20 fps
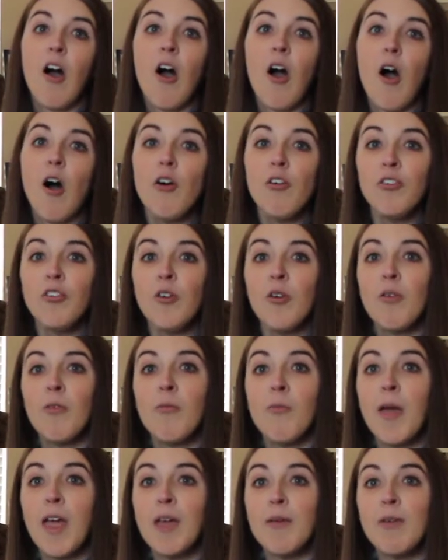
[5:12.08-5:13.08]

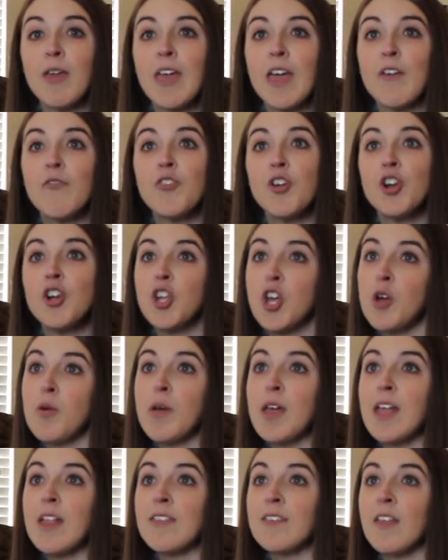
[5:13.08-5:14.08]
Also, maybe if they're
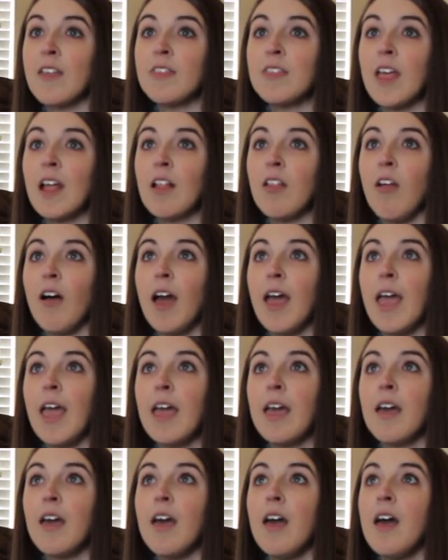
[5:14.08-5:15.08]
doing something
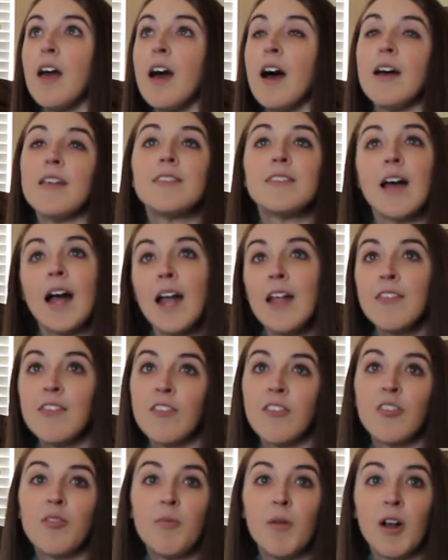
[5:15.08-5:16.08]
like a science
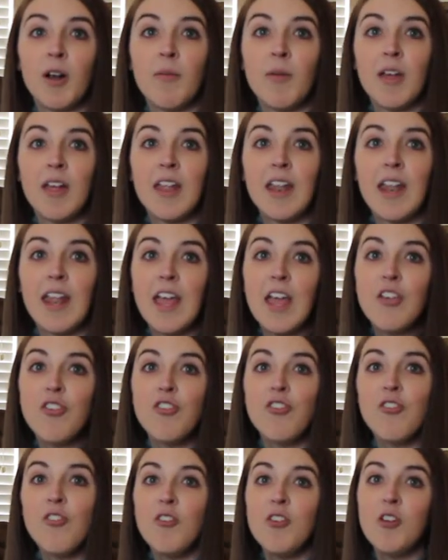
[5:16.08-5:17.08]
experiment, each
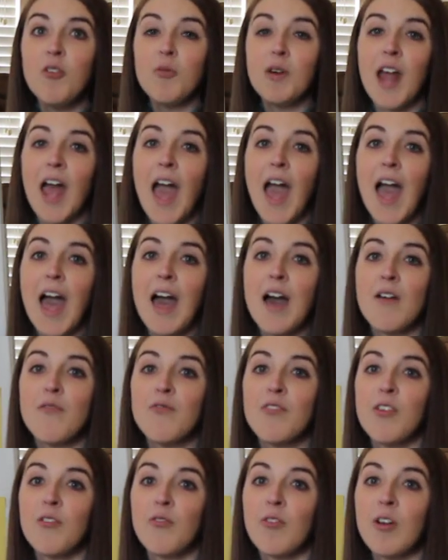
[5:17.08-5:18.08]
student would
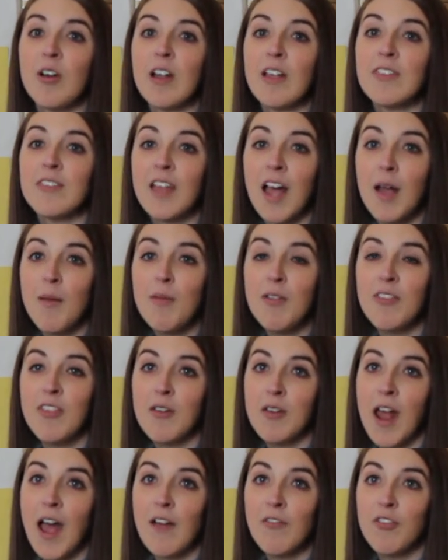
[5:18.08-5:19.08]
have different assignments
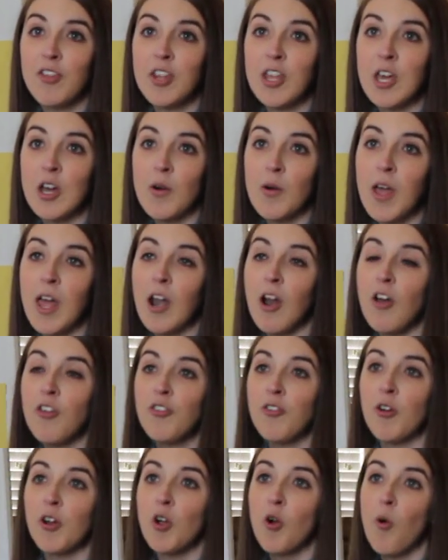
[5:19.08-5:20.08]
they'd have to do, and
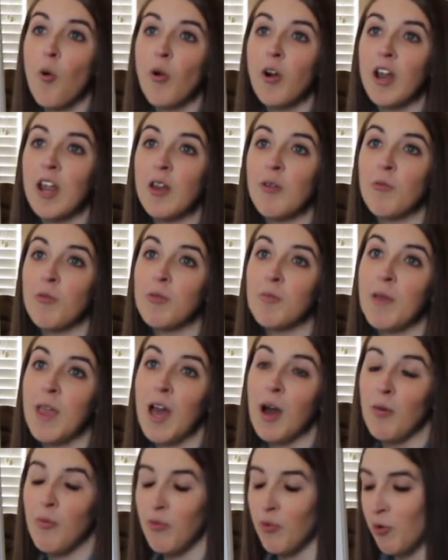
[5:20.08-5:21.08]
also recording would be
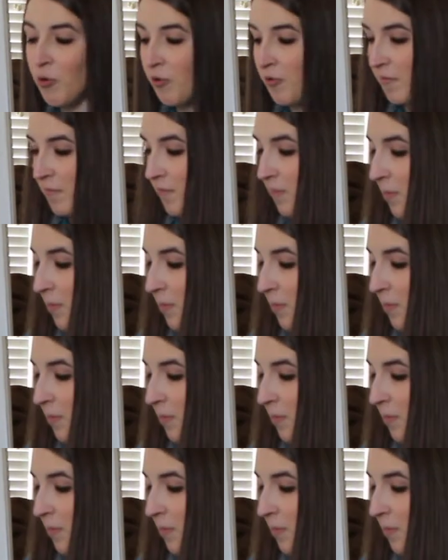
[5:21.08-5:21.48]
helpful.